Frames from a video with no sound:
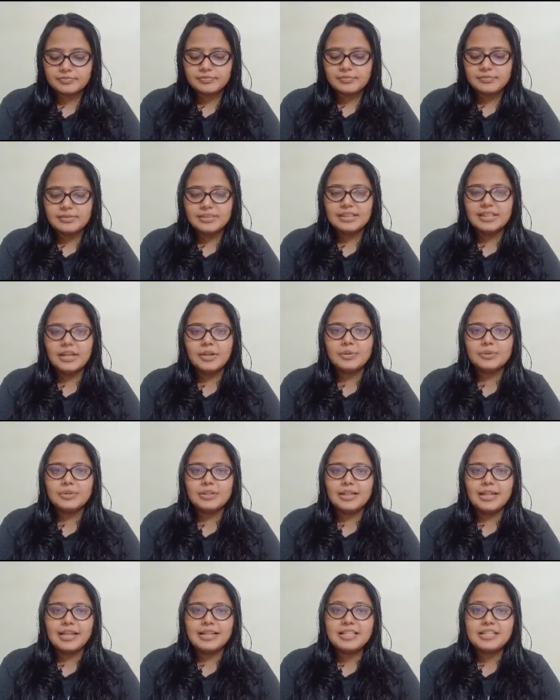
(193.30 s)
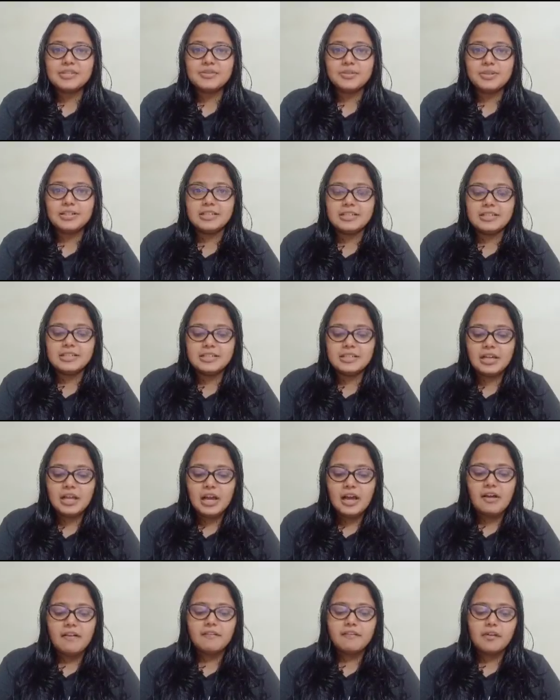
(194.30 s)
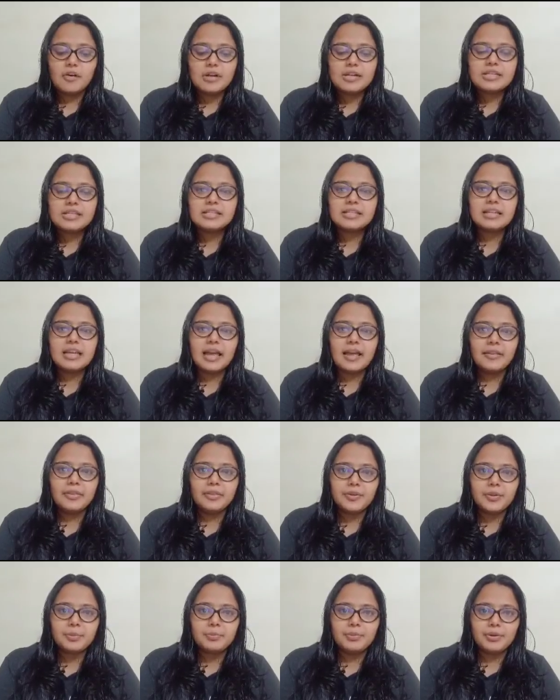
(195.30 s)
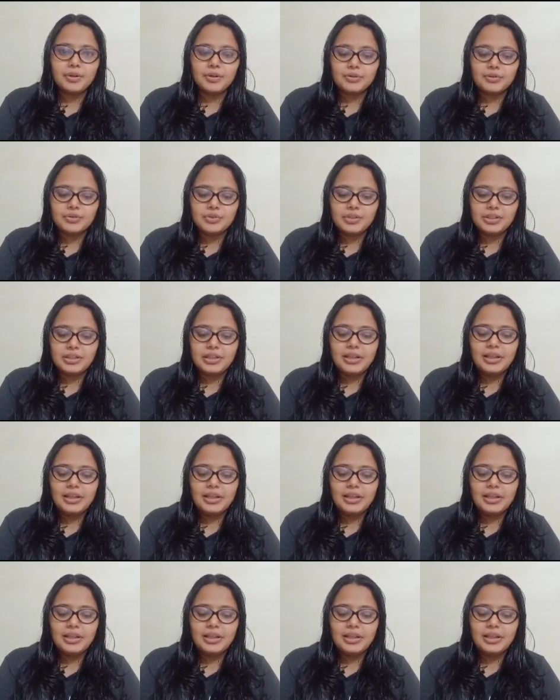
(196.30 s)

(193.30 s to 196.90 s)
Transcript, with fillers: Now, the next one is forensic anthropology.